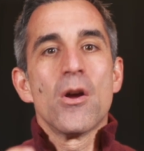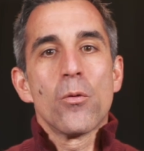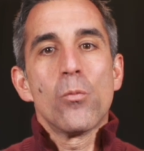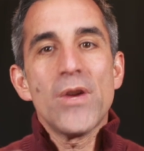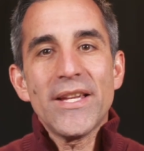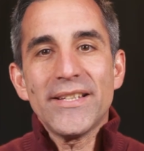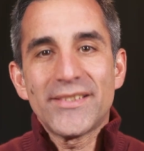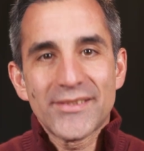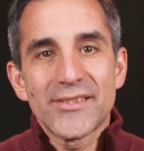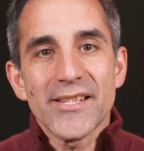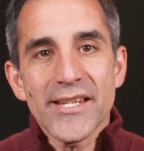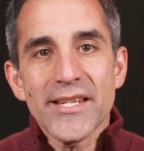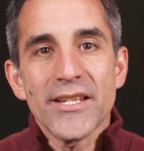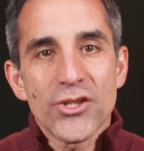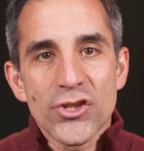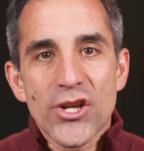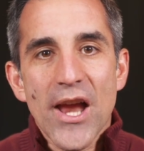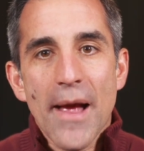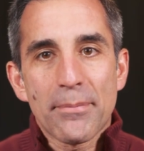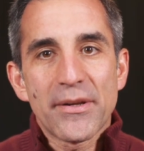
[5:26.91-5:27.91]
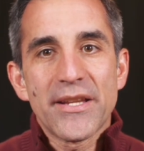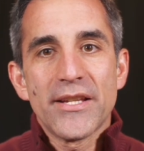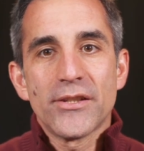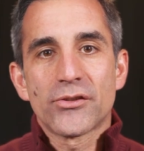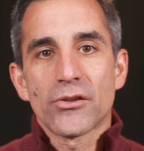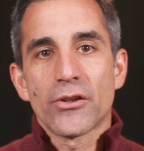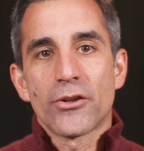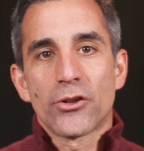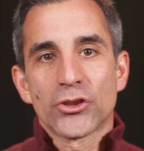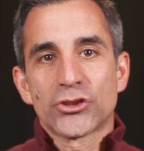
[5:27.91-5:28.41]
we see in Japanese
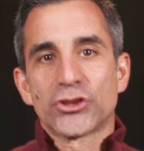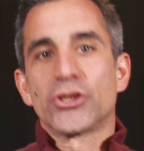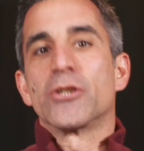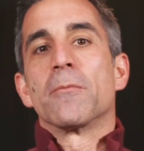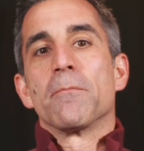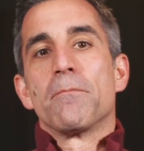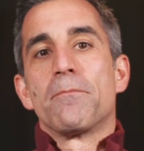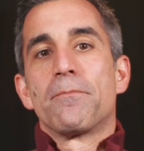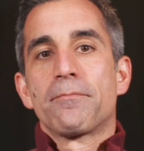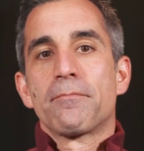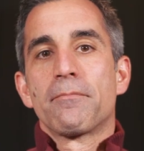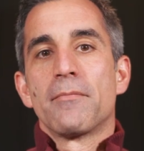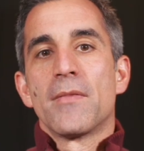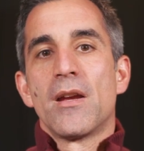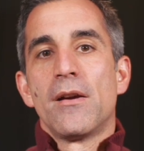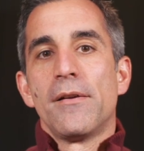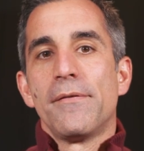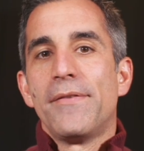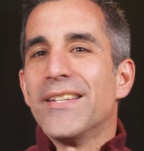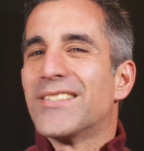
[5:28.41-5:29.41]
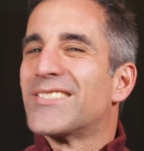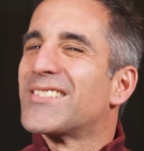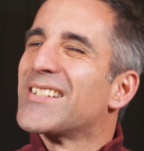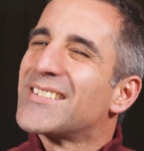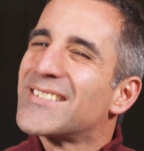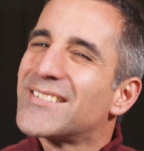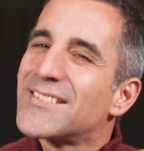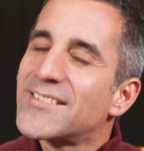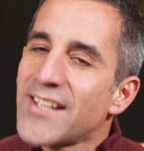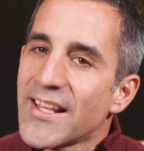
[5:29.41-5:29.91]
literature this
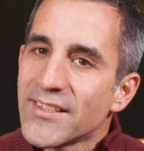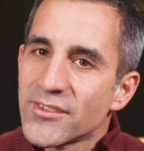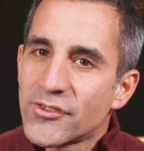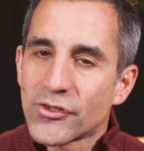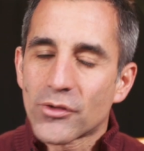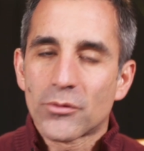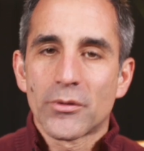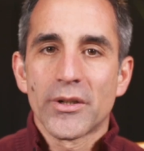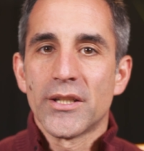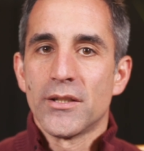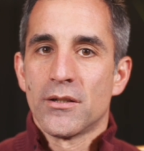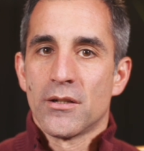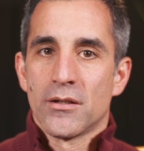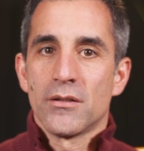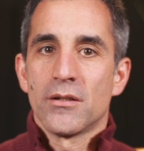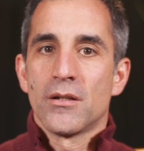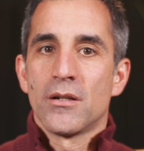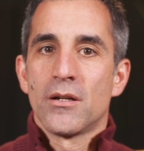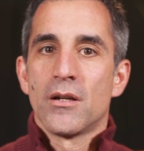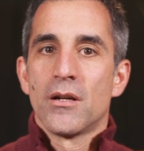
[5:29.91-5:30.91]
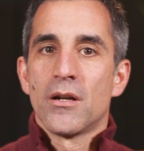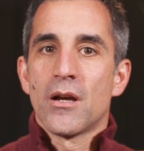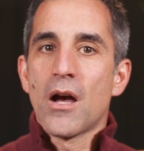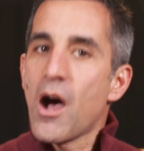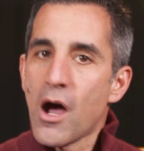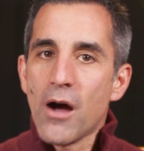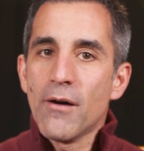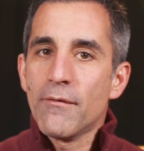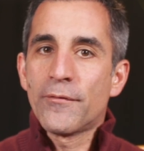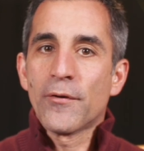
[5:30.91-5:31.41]
censoring
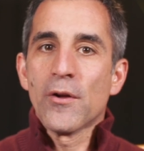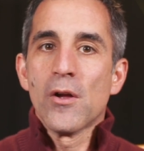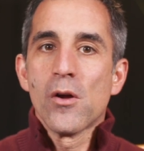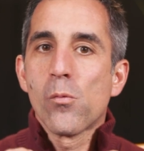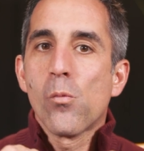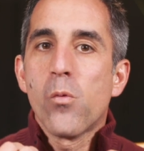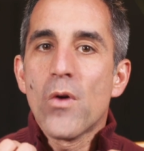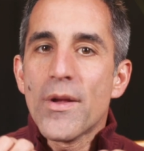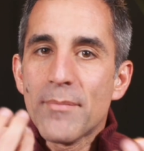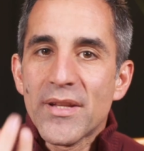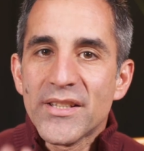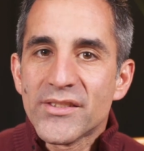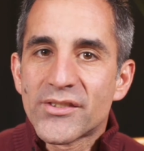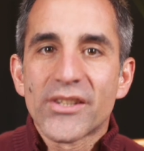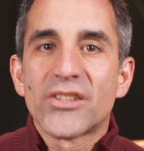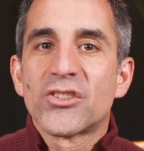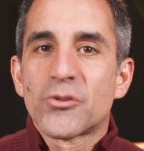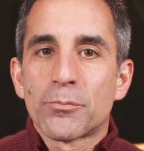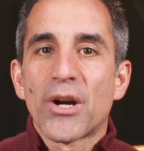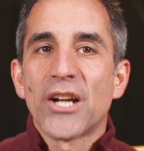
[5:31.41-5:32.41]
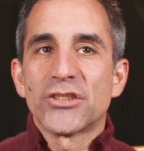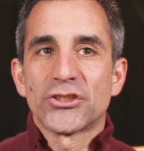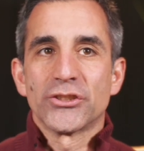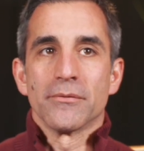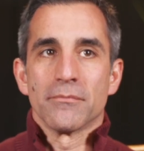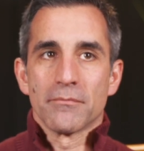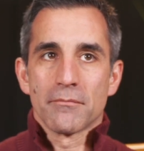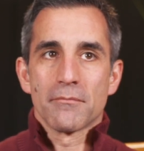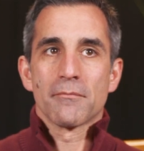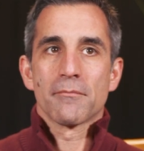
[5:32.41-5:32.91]
of women's expression.
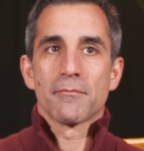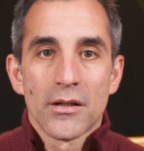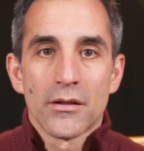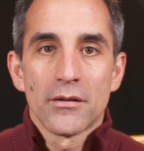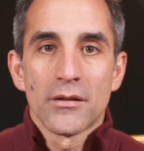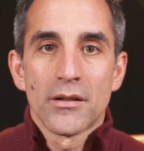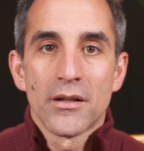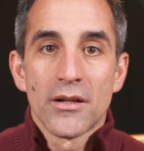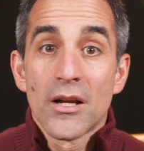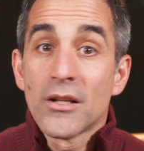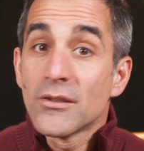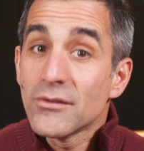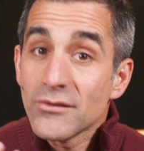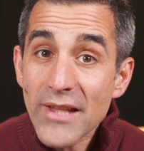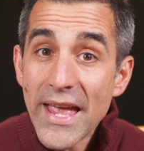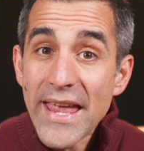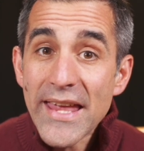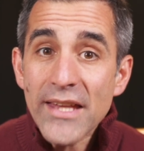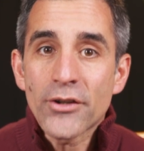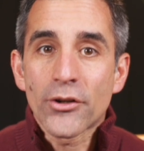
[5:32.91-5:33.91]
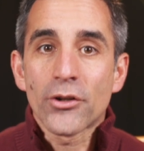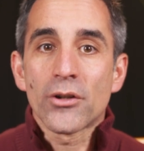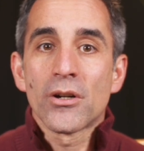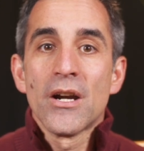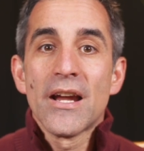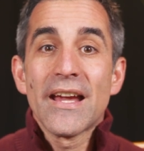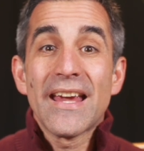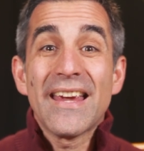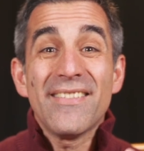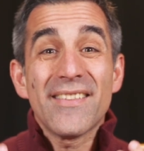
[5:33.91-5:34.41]
Later,
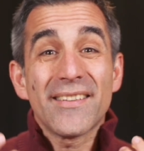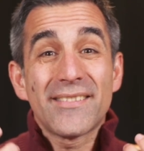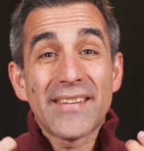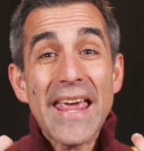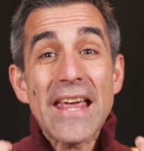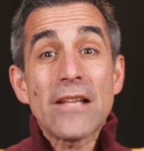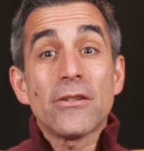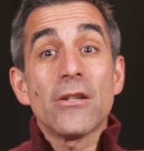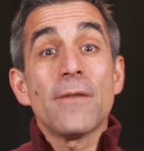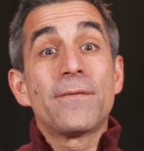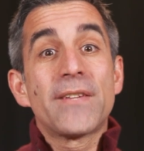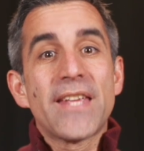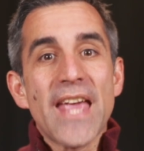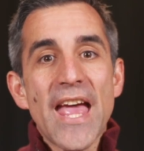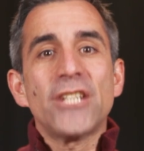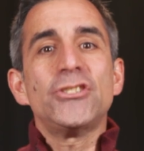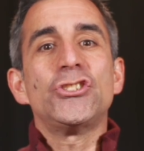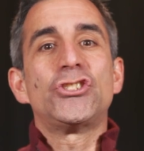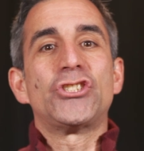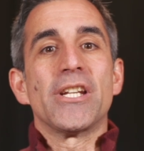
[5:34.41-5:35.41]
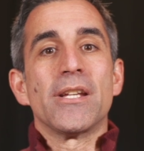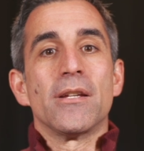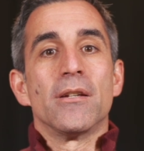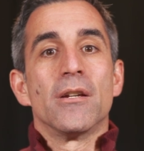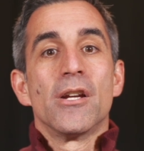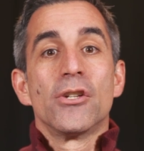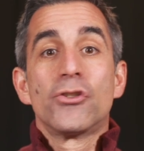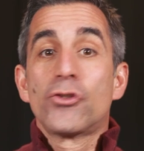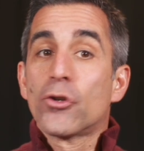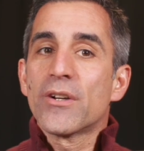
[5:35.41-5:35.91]
in the tale of Genji,
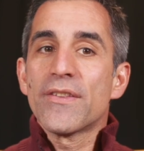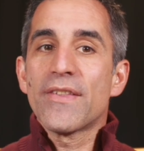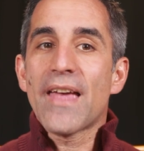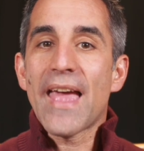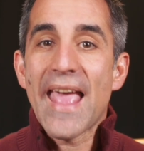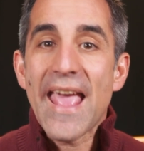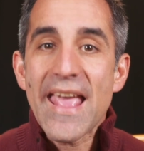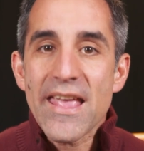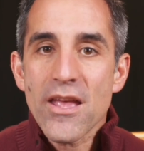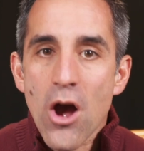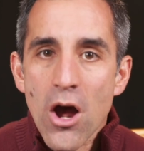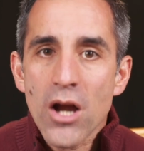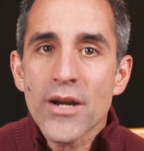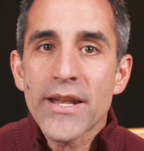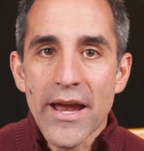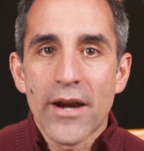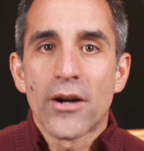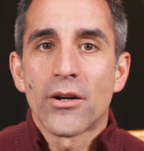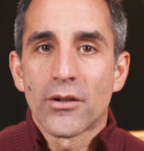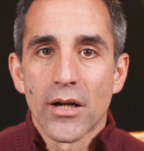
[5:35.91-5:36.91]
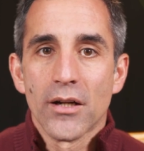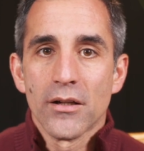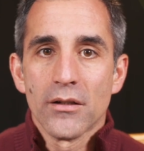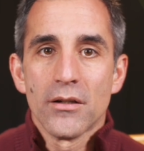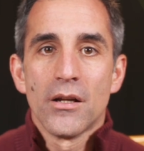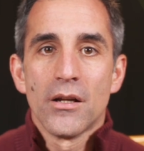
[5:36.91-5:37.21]
during the Heian era,